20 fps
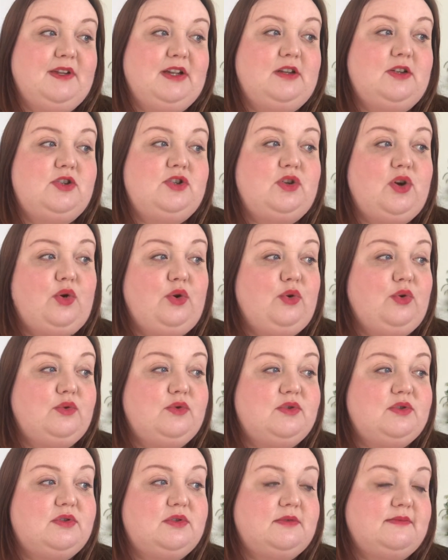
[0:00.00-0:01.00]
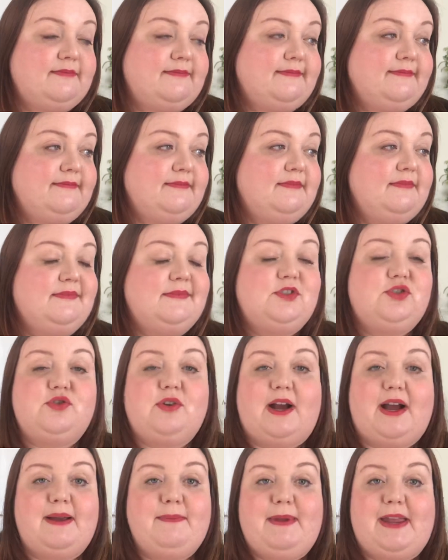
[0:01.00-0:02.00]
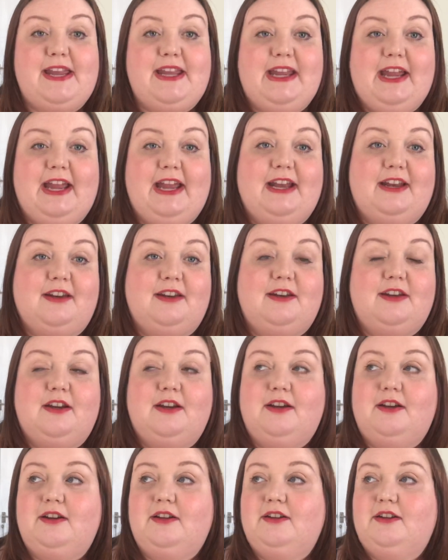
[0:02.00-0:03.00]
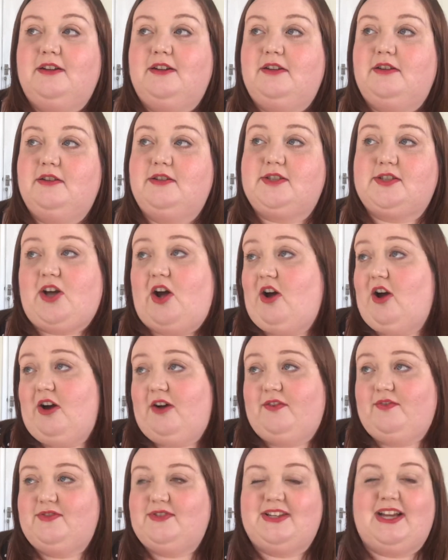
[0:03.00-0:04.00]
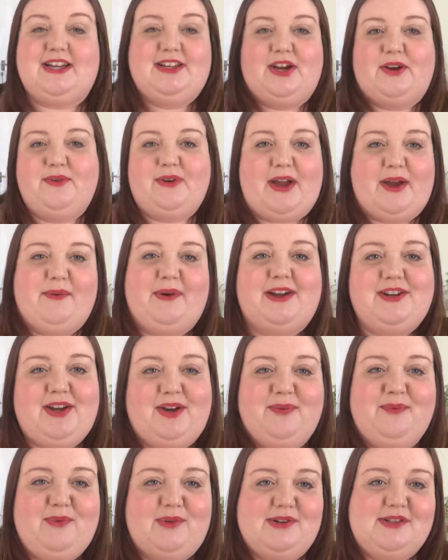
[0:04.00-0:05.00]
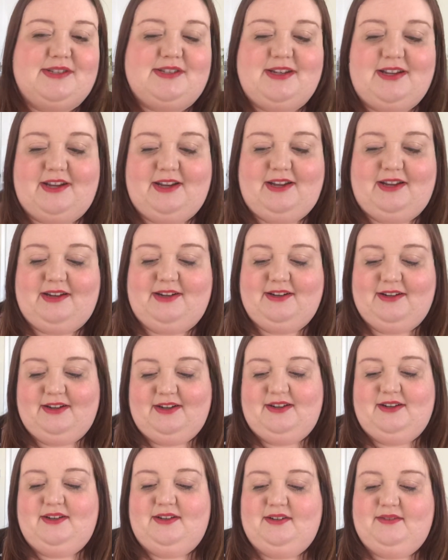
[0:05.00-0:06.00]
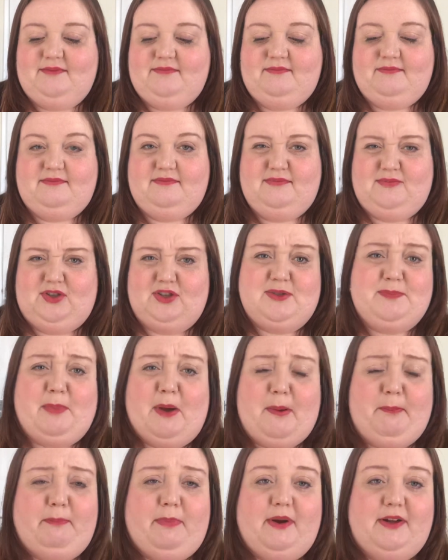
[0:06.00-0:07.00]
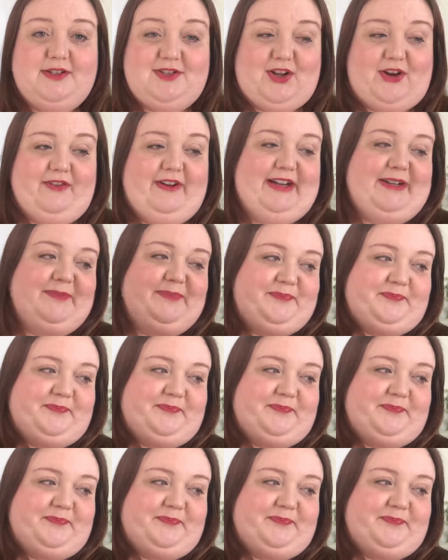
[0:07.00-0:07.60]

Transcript: shawls, try making scarves. I don't know, I don't want to just sorry.